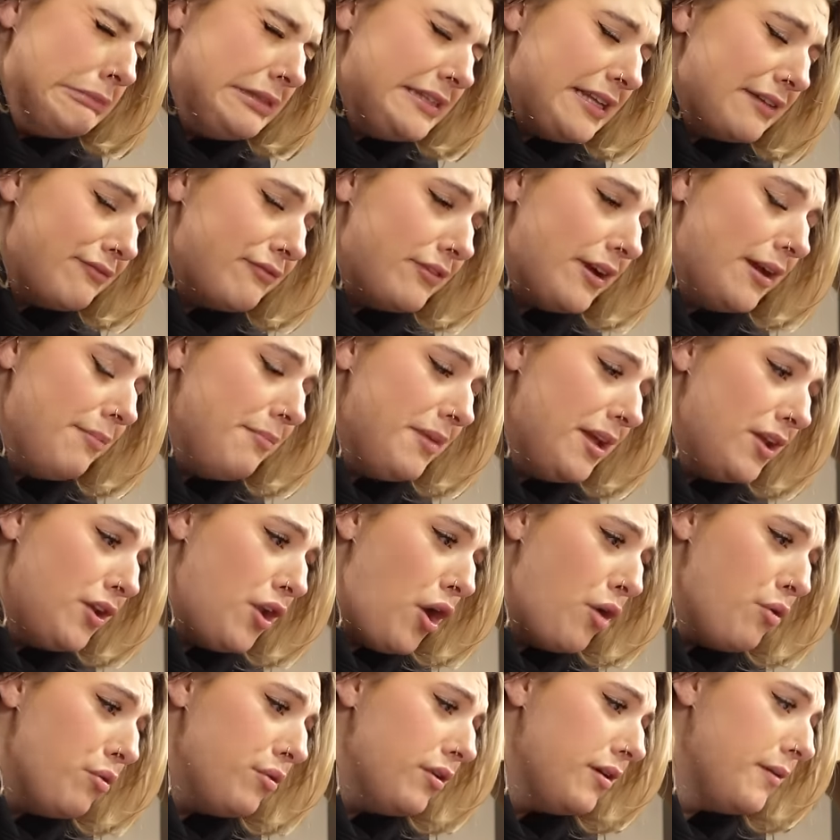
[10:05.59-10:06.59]
They've written me a
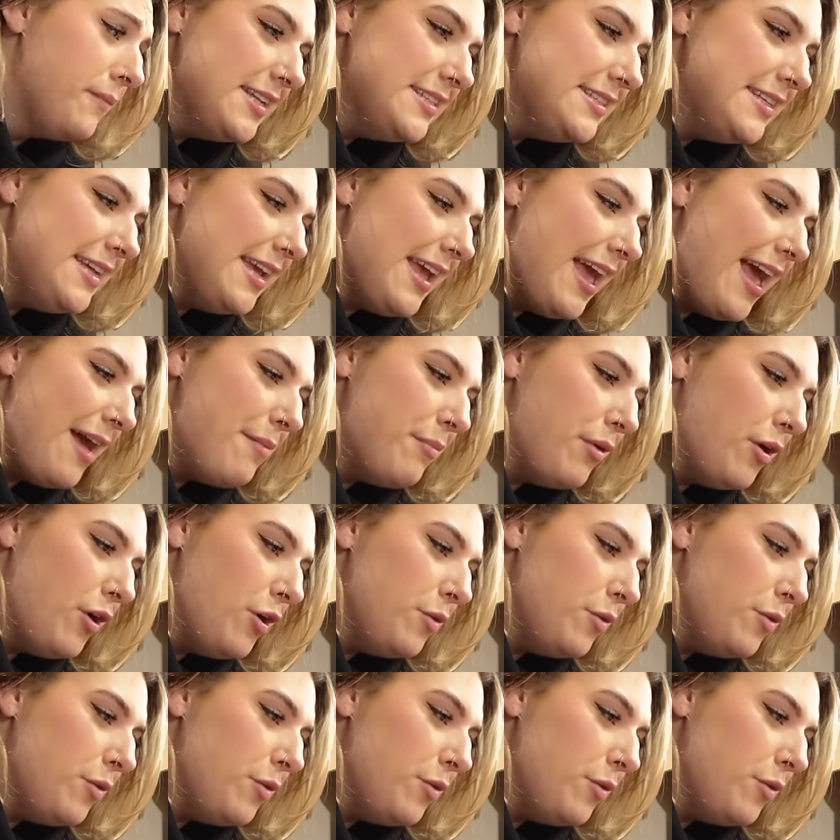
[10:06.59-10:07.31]
note. Dear Emma,